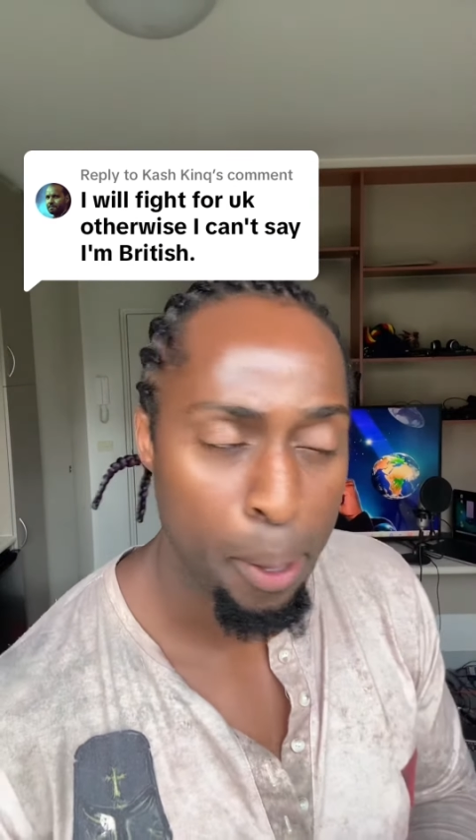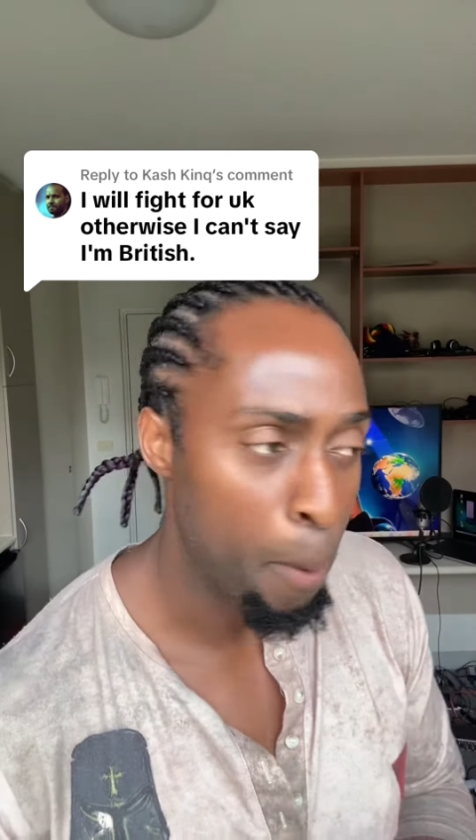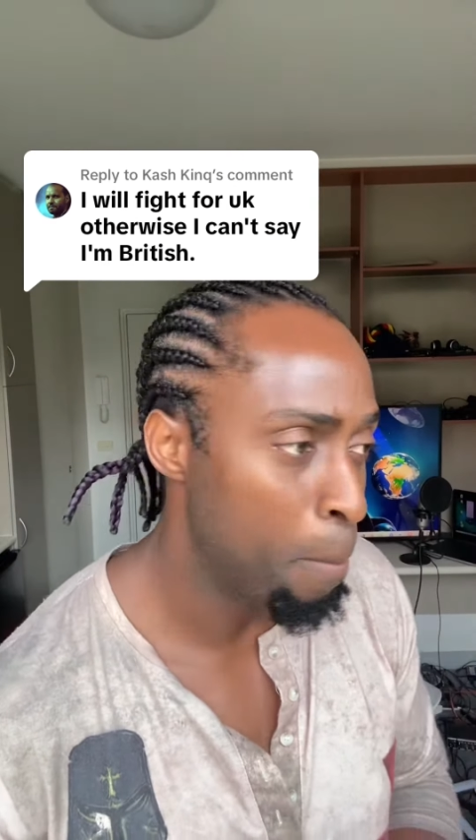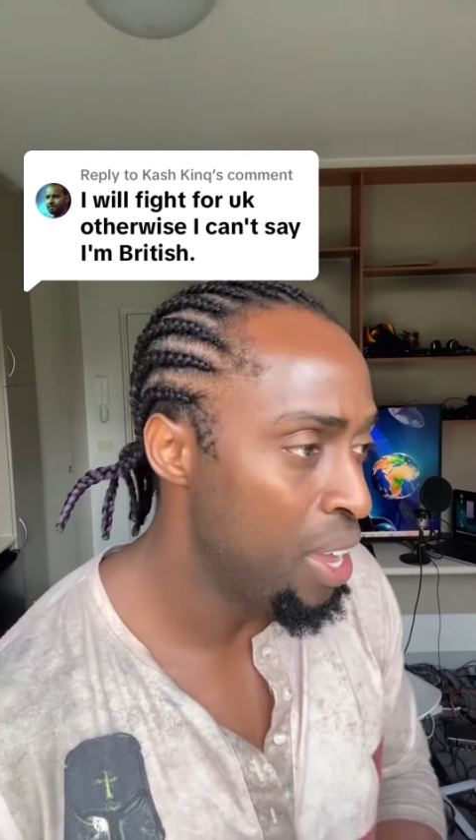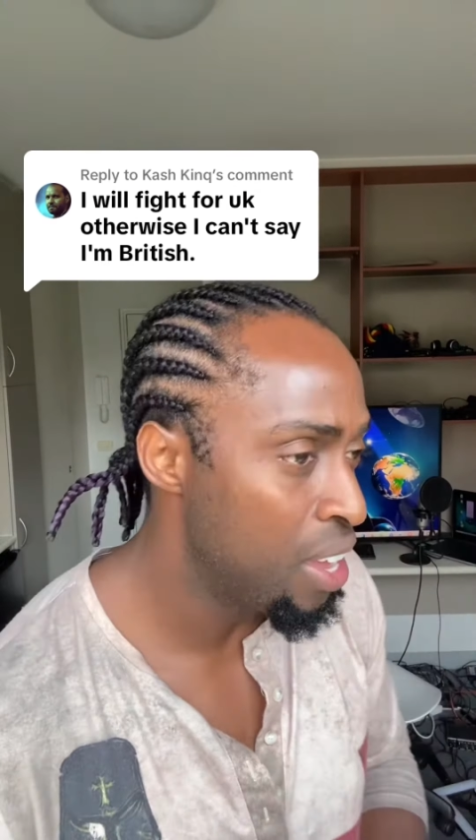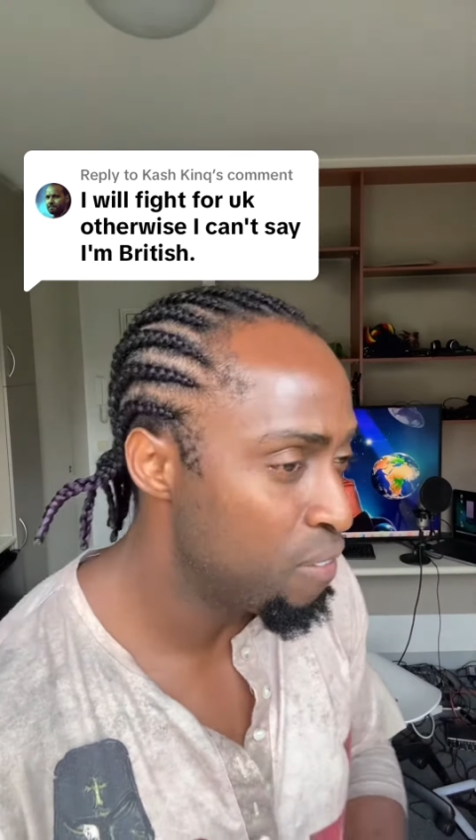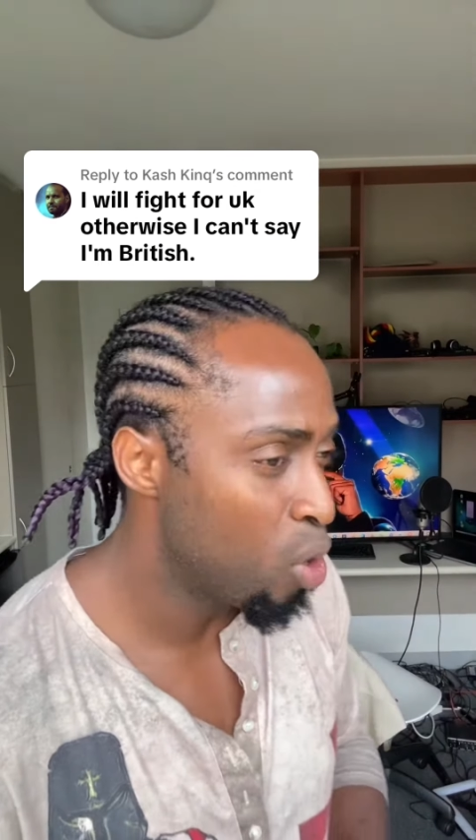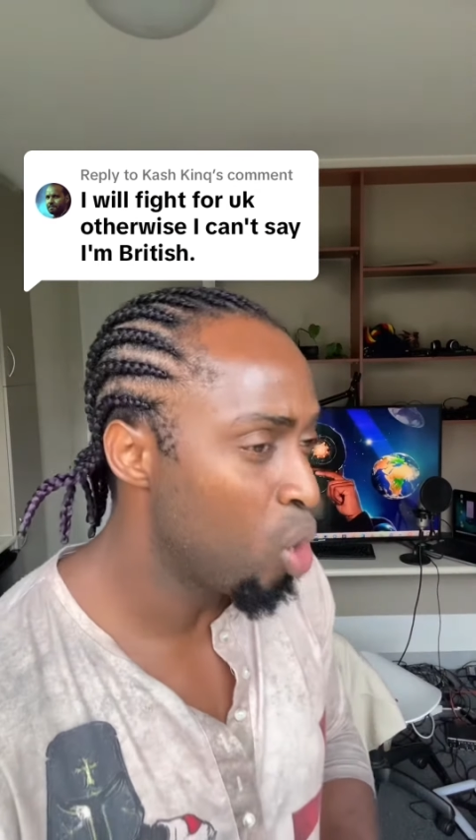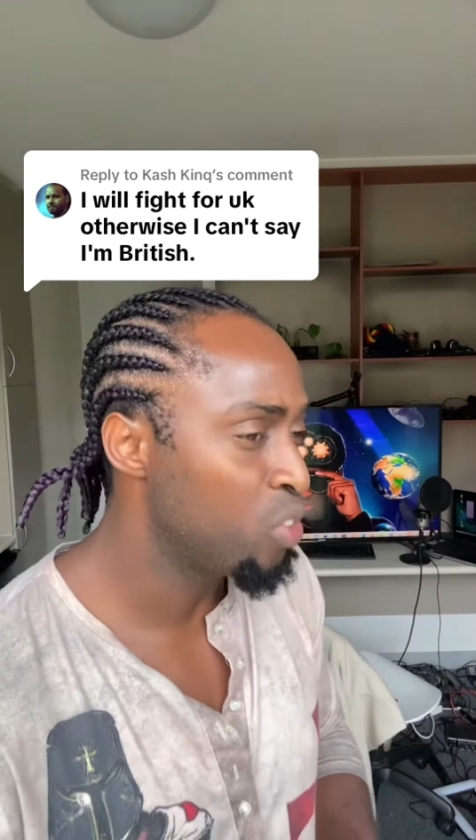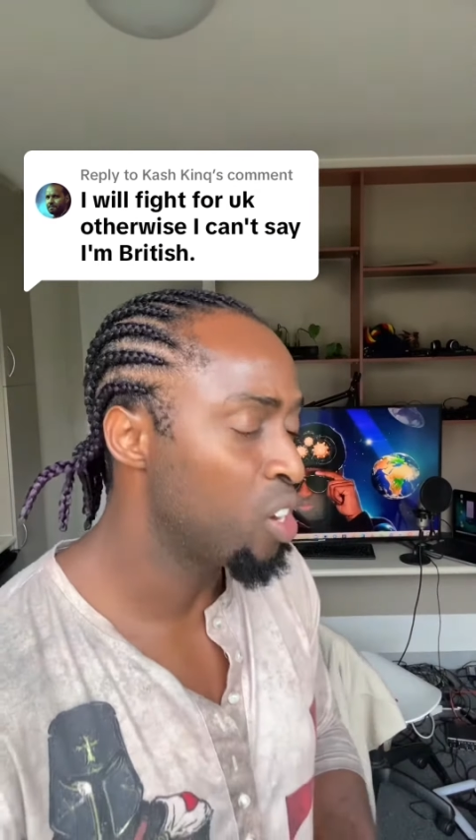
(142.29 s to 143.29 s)
Being
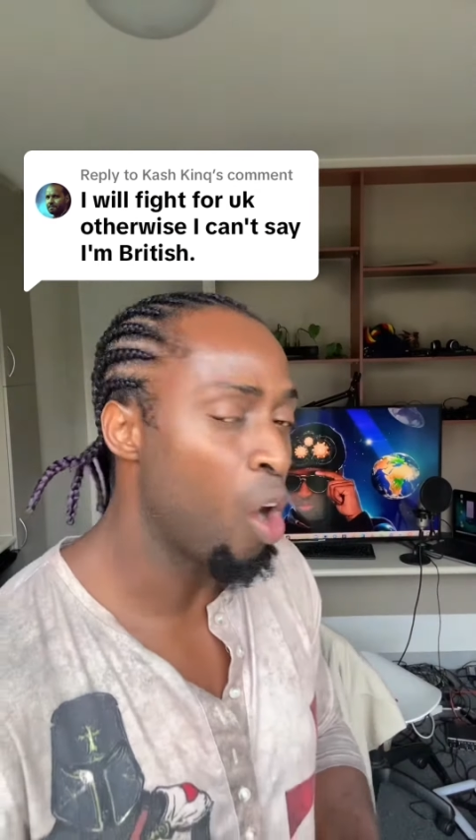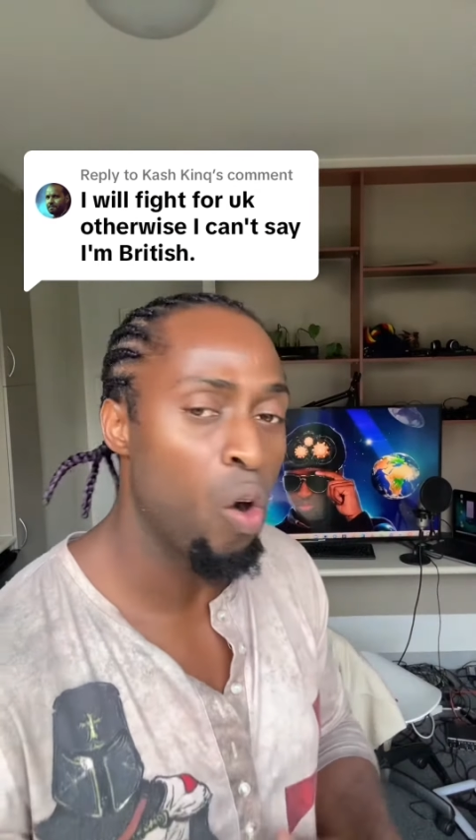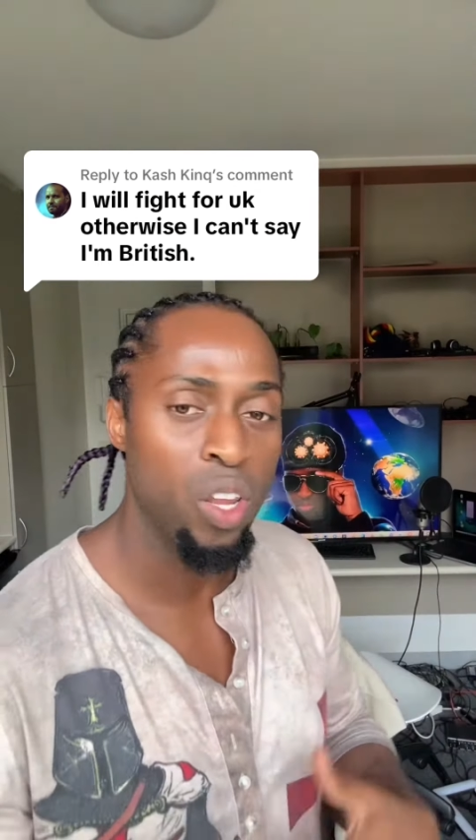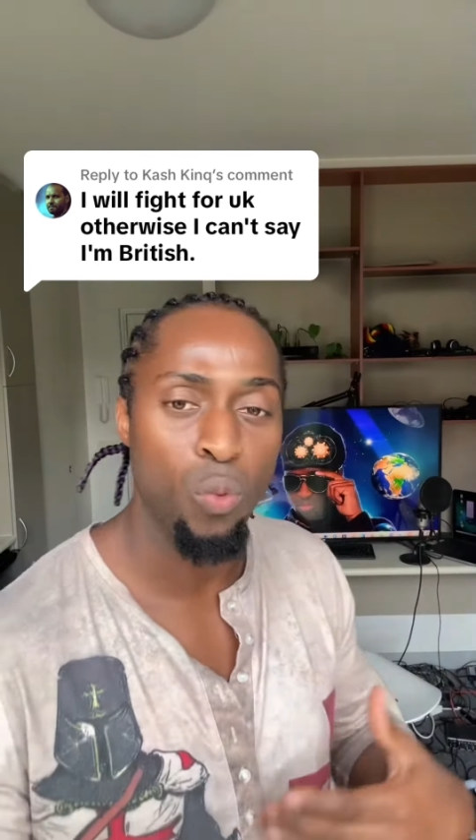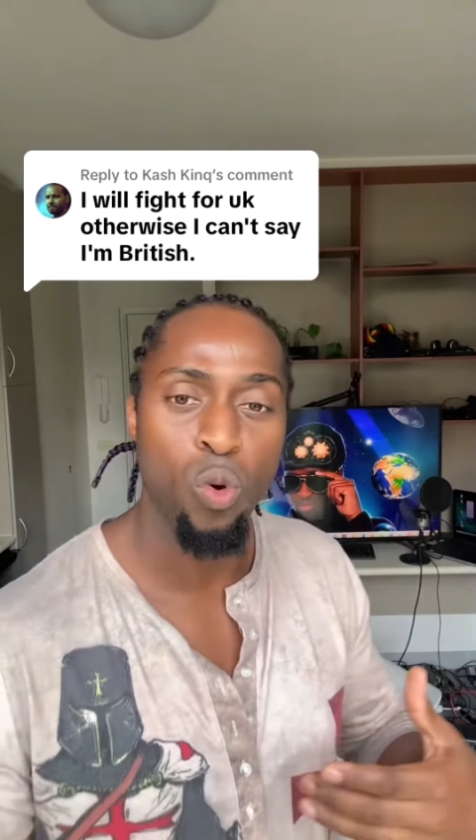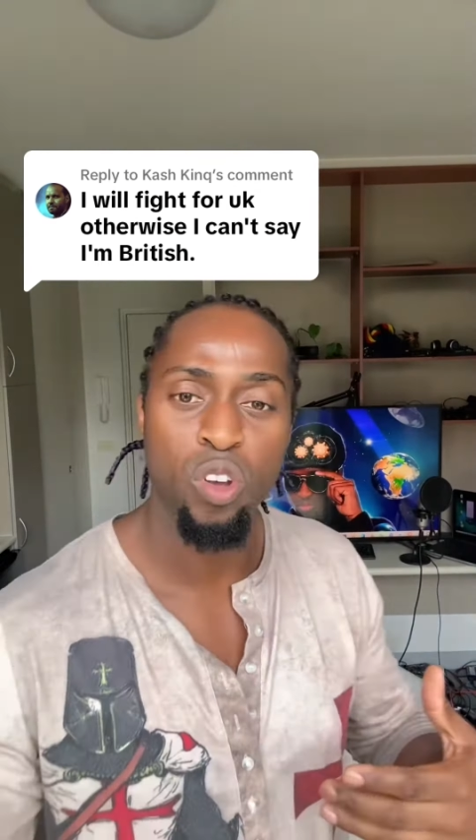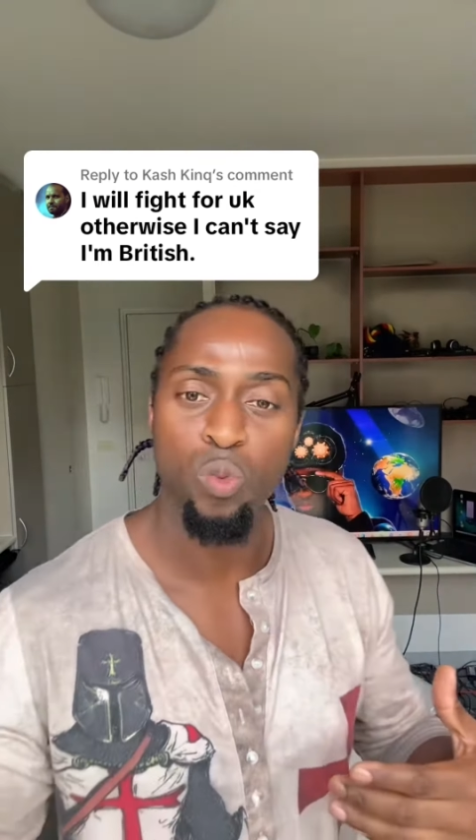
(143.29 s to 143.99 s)
involved in holy wars,